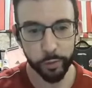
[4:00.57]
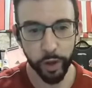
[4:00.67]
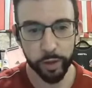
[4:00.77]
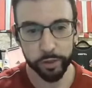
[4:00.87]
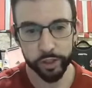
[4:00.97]

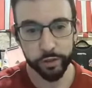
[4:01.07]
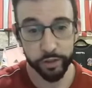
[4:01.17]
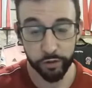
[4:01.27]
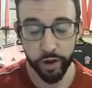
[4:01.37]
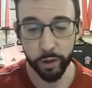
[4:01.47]
away. But Souza
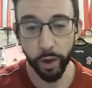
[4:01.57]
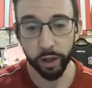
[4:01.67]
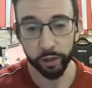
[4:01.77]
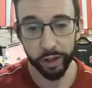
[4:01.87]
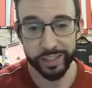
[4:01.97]
did really
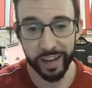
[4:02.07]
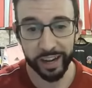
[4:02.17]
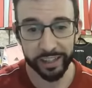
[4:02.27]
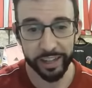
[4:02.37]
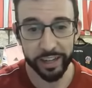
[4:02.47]
well, got a
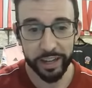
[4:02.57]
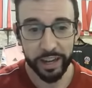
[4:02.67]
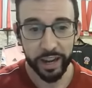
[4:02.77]
tackle in.